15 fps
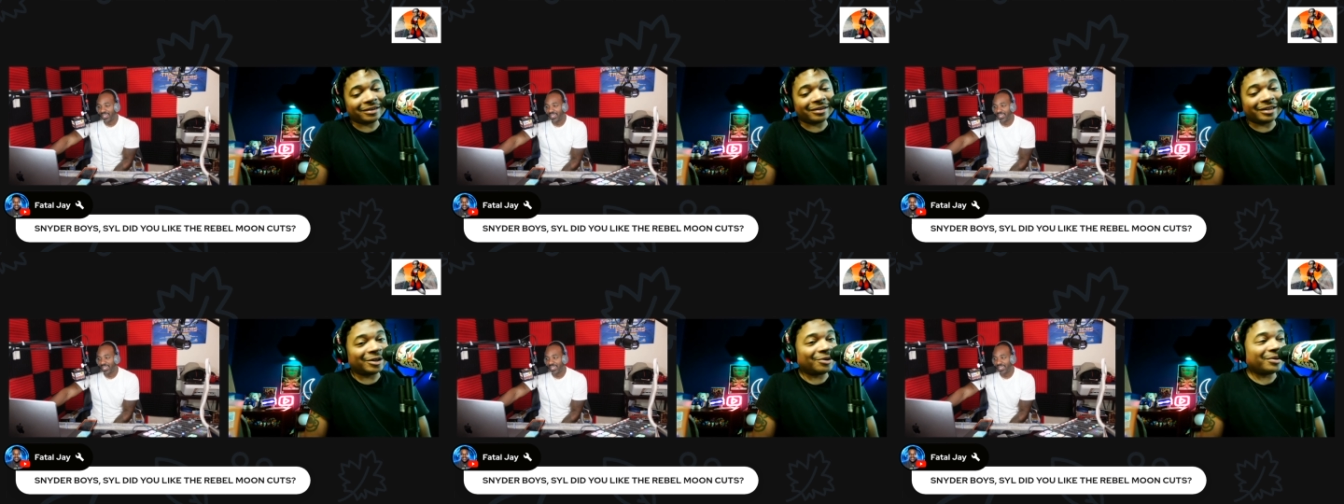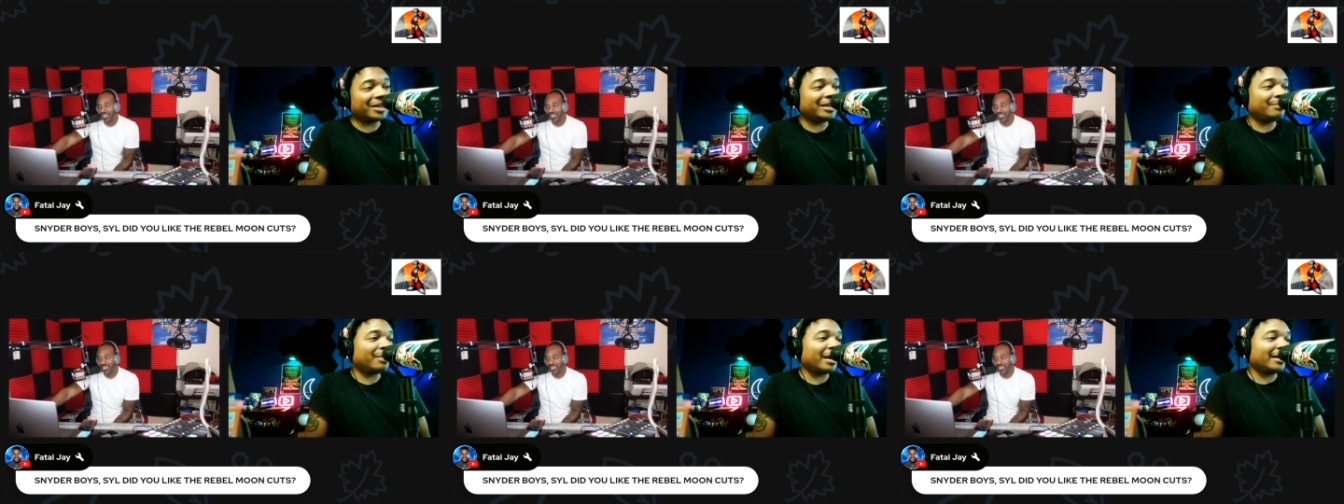you know,
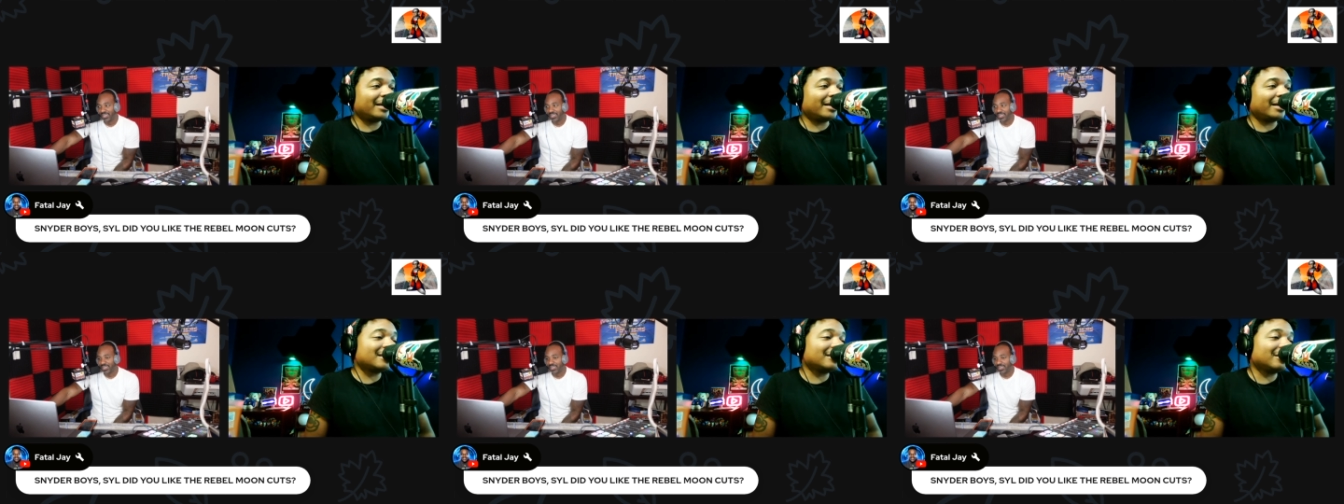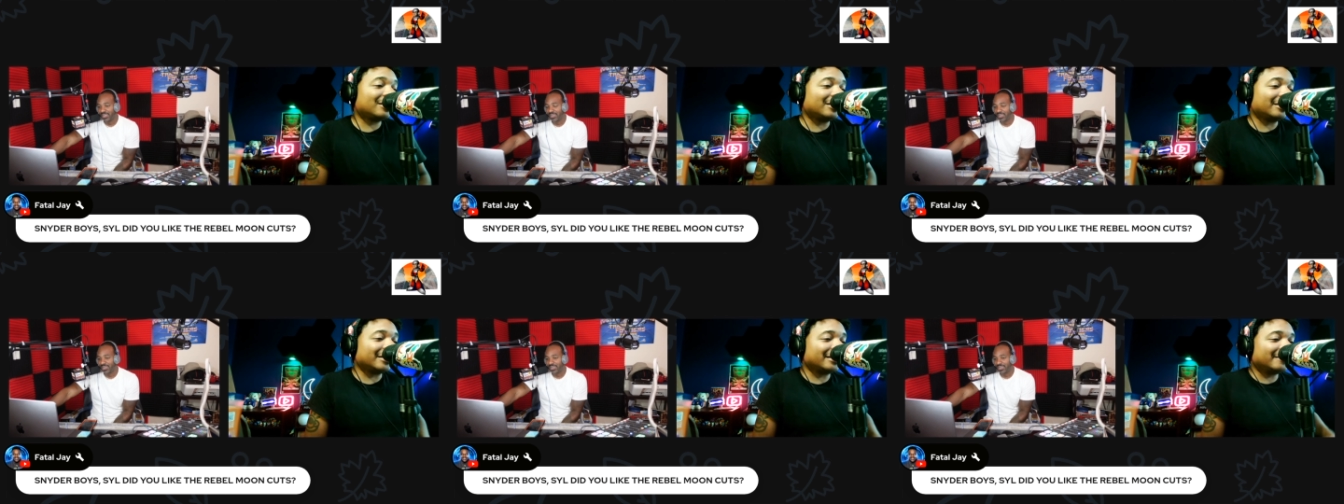e-begging doesn't look
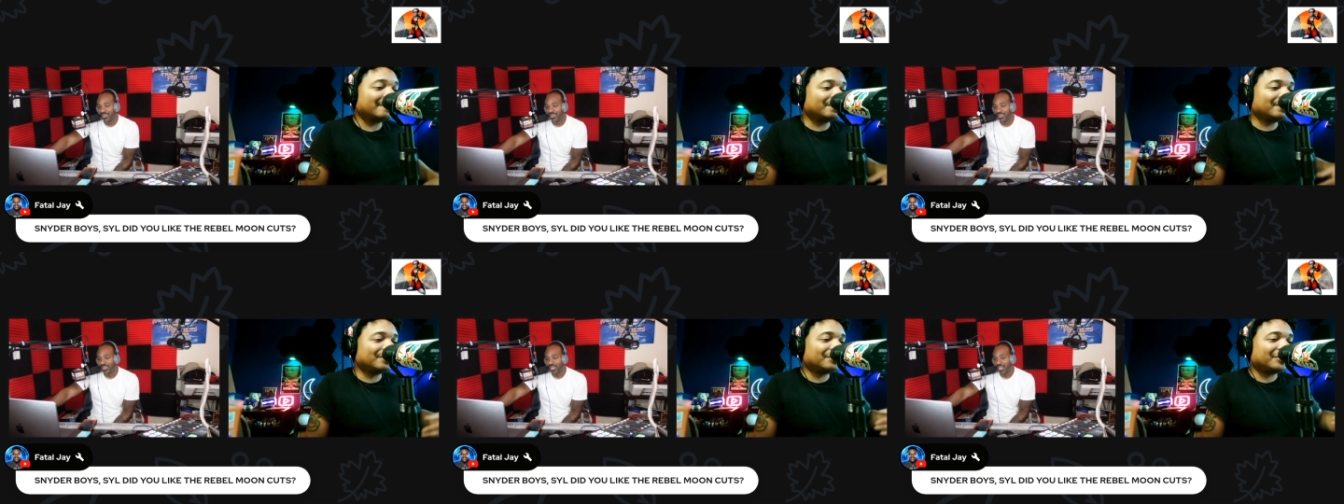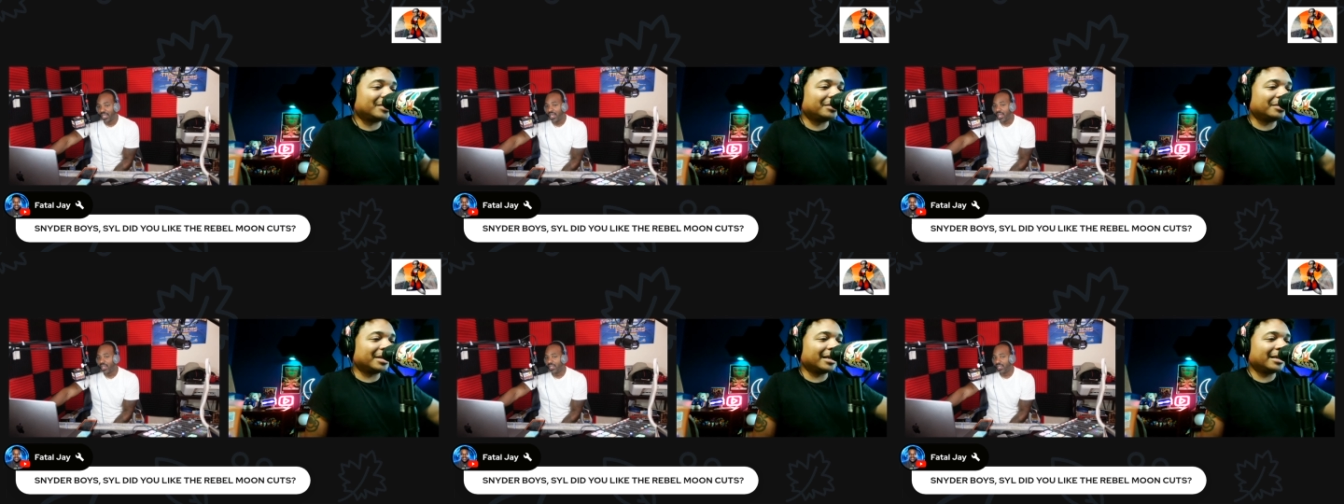good,
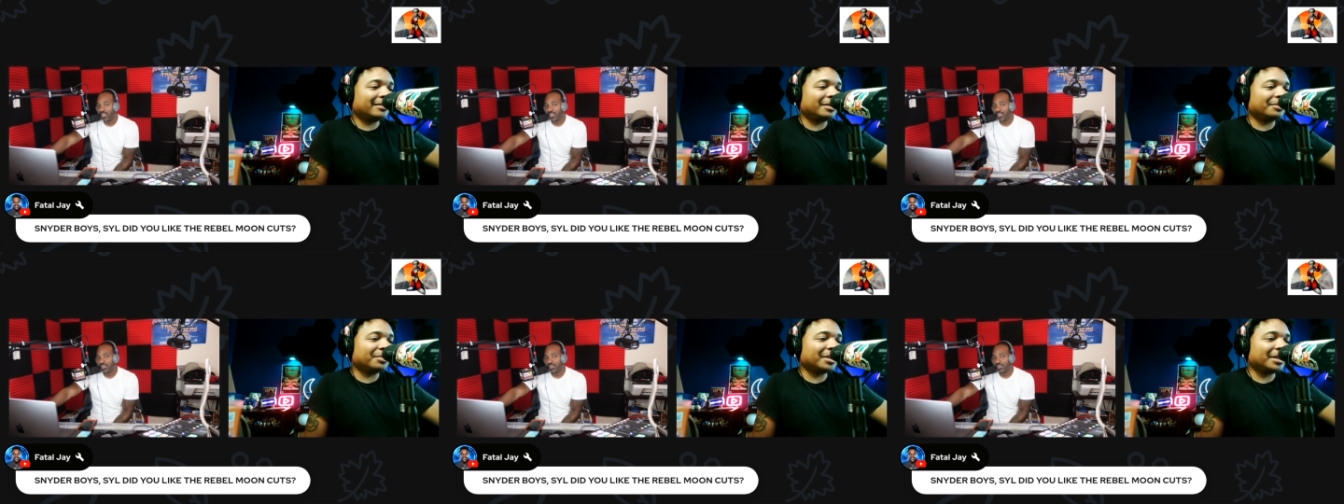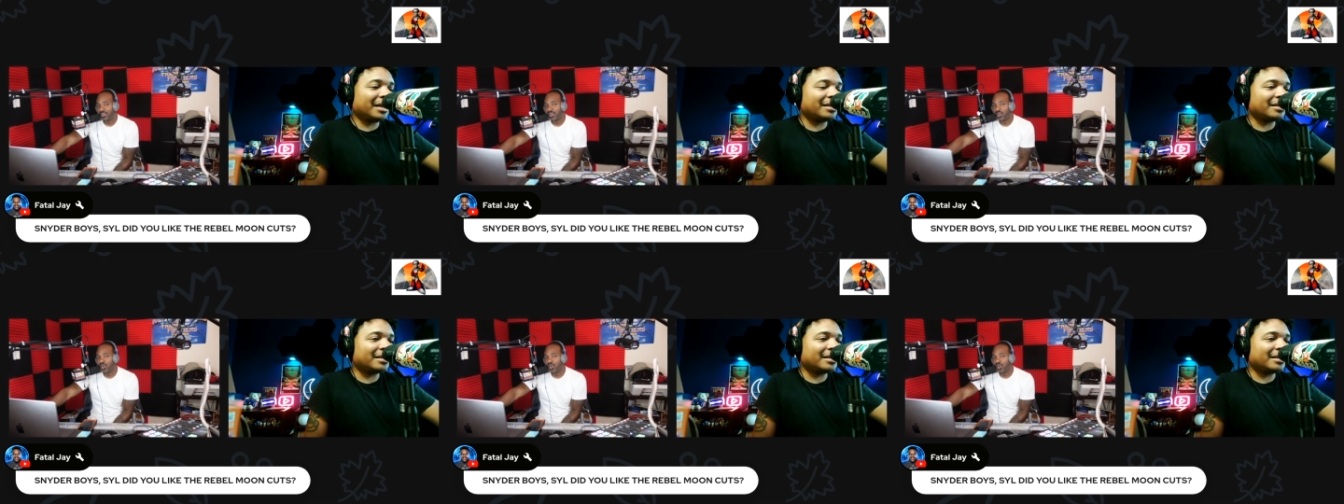okay? It really doesn't.